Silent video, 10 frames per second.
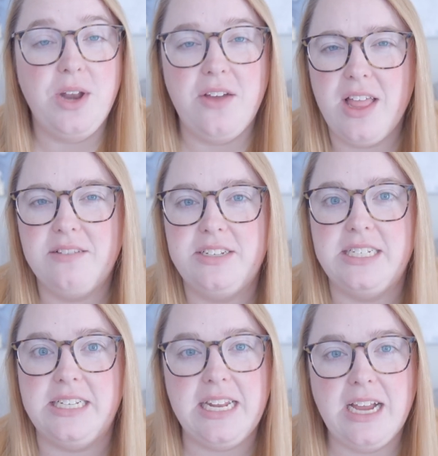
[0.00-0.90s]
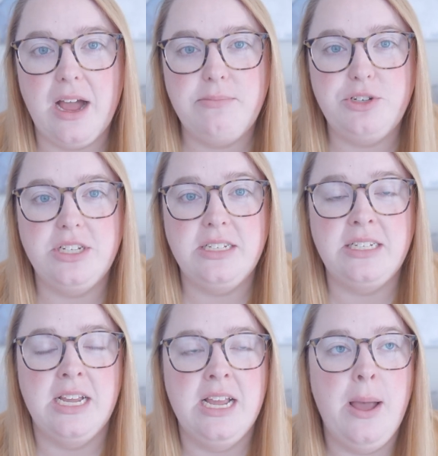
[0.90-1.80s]
have a lot of seating
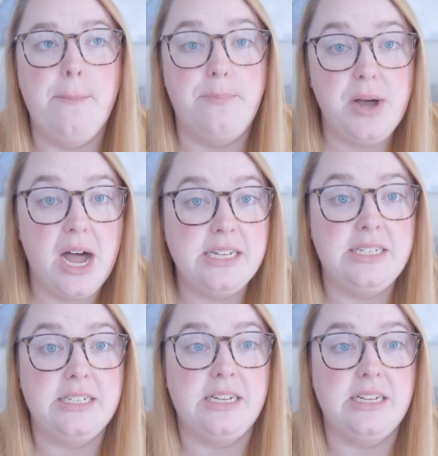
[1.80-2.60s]
options, but